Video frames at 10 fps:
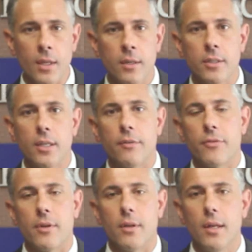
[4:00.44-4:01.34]

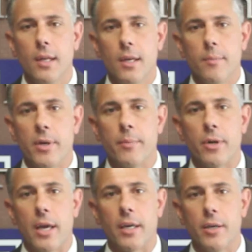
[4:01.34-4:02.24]
cliff that Ben
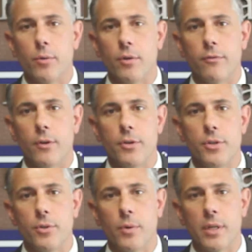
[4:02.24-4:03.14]
Bernanke referred
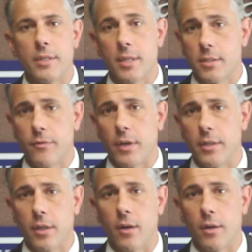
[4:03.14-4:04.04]
to when he
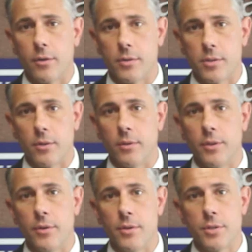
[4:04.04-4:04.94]
testified to Congress
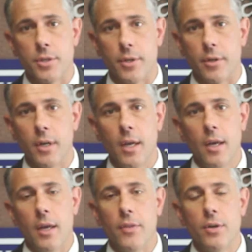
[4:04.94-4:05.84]
earlier this year.
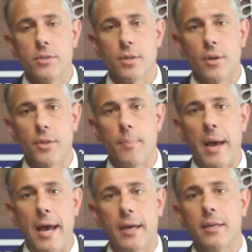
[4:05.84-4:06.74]
And those are the
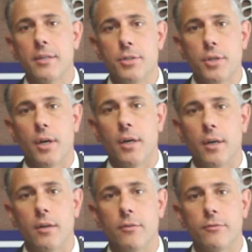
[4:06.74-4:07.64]
package
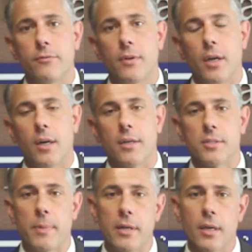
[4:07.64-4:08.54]
of
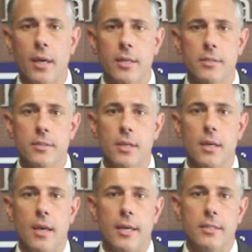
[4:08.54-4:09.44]
spending cuts
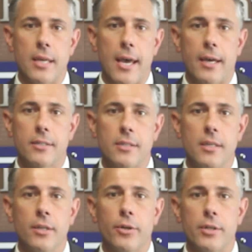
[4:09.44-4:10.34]
and tax
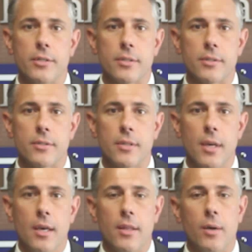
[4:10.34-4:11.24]
increases
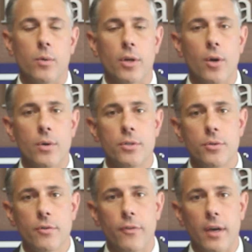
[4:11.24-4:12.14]
that will go
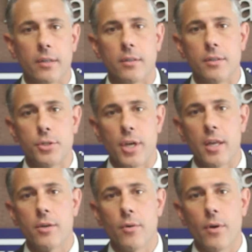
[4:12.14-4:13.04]
into effect on
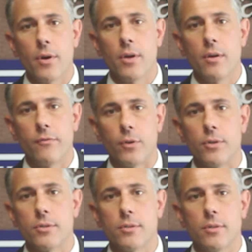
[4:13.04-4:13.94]
January
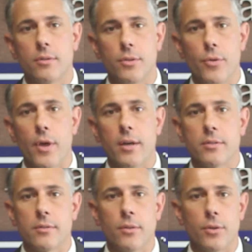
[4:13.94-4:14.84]
1st,
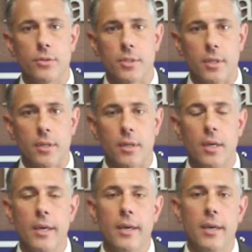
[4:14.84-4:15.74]
2013
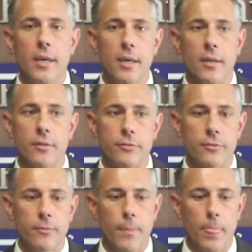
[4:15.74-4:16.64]
if,
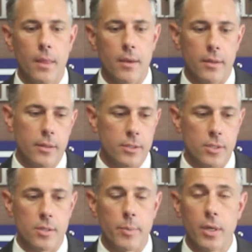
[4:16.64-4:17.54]
and this
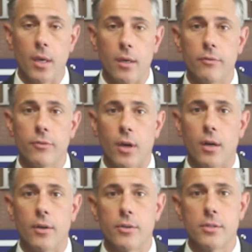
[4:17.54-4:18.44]
is a big if,
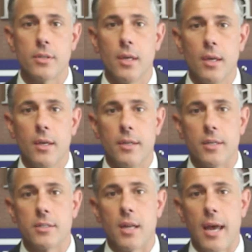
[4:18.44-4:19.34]
Congress
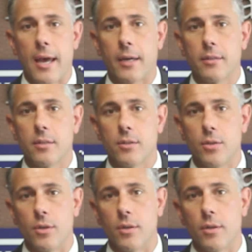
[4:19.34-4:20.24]
doesn't act
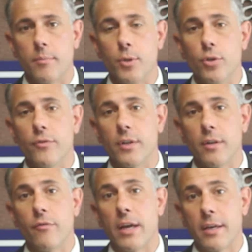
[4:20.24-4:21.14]
to move in
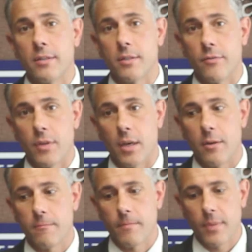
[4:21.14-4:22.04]
advance of
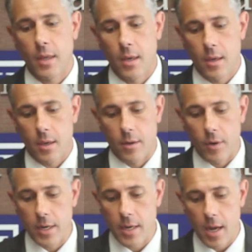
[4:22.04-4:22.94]
that. And
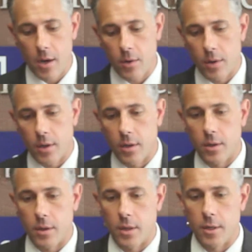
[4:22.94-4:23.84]
right now
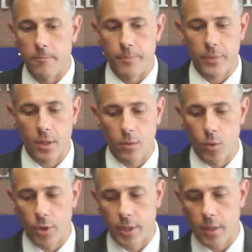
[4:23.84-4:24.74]
our
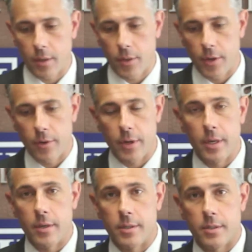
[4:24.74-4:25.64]
working
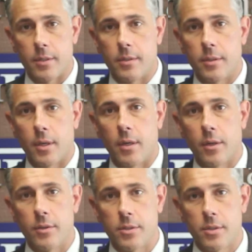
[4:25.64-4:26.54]
theory is that
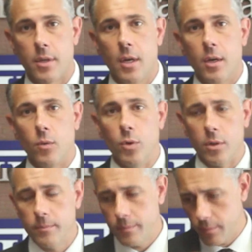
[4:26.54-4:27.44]
Congress
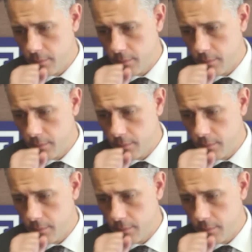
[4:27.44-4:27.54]
will